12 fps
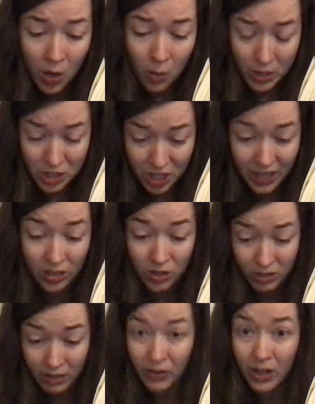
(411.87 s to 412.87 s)
when Jane
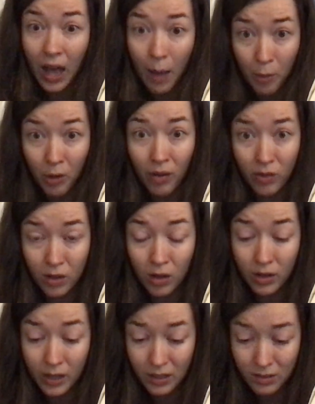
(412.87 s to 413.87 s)
couldn't even hop around the
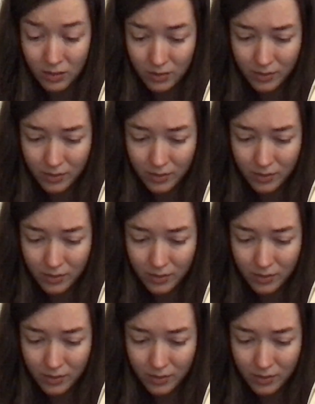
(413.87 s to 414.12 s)
garden."